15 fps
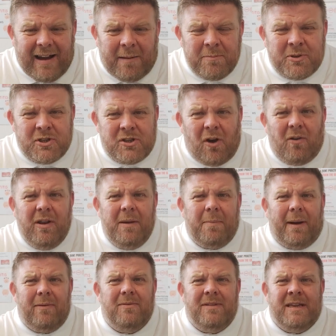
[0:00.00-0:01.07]
I'm sorry
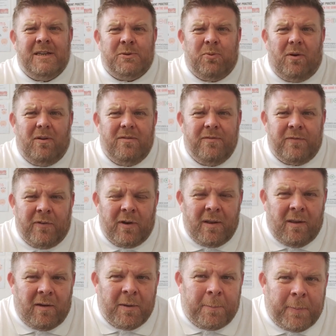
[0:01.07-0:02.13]
about this one for a
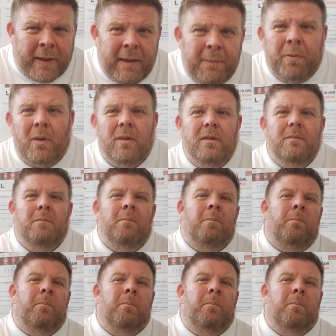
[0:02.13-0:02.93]
lot of people,